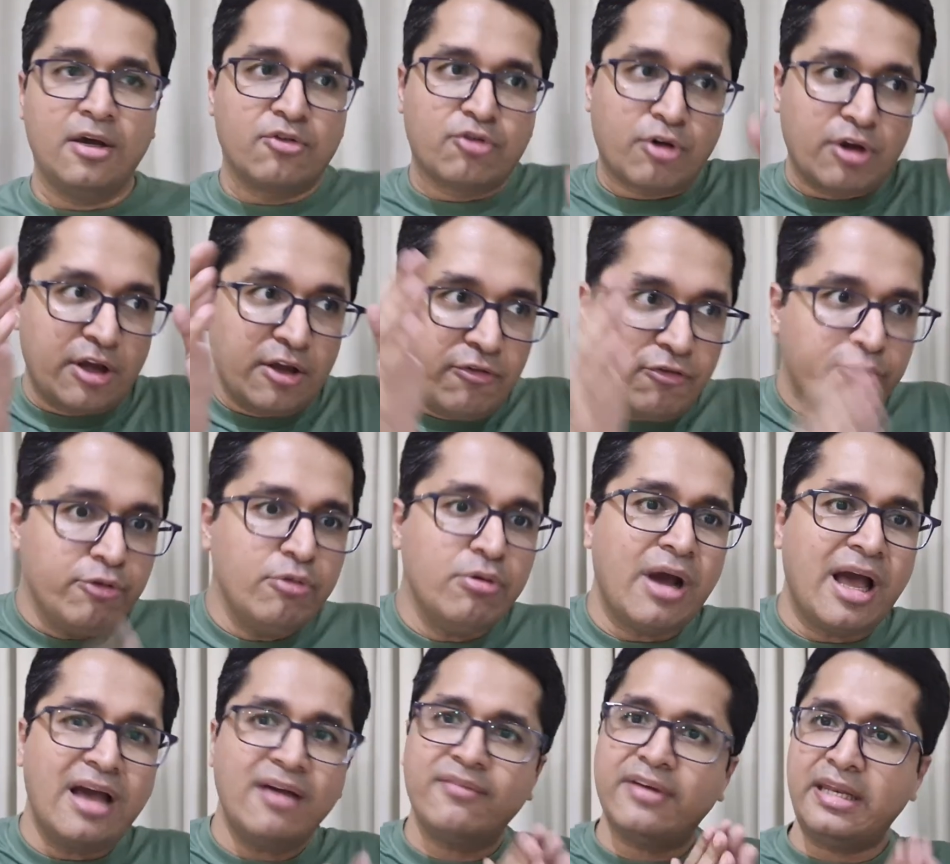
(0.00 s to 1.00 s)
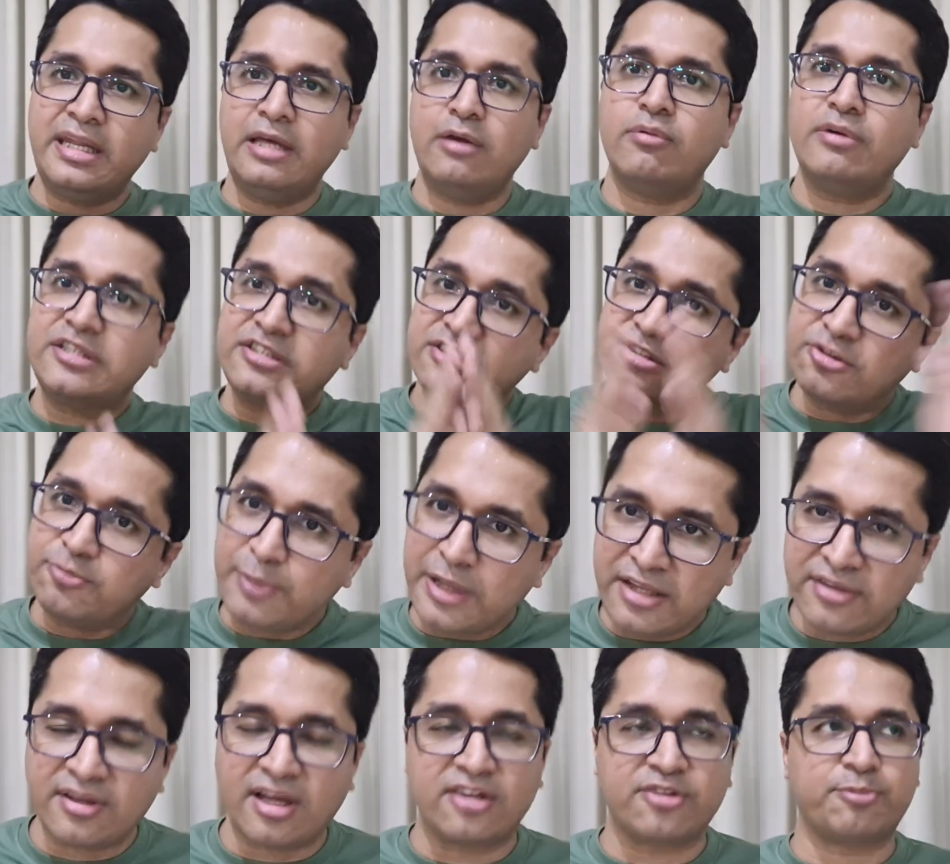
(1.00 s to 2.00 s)
so if you have any questions,
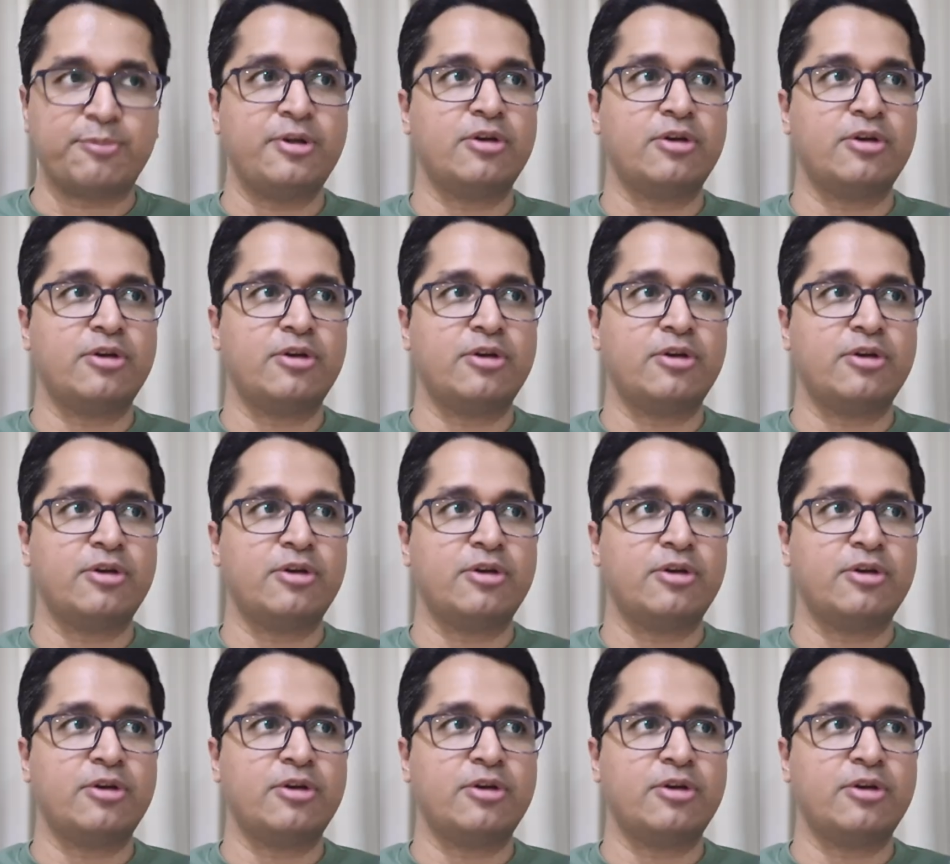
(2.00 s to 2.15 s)
please ask